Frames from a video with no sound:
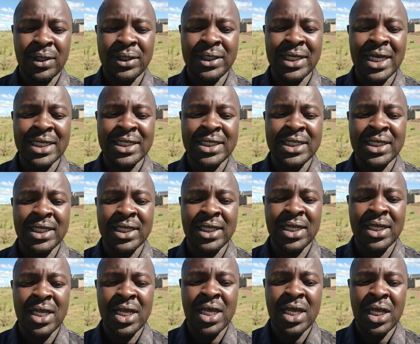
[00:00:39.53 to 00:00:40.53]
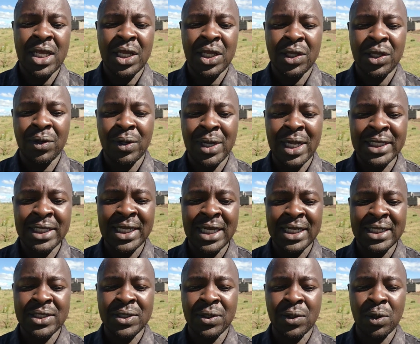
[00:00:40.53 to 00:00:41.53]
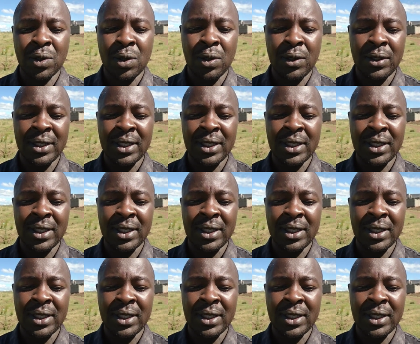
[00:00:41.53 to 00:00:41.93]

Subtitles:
just you can just scroll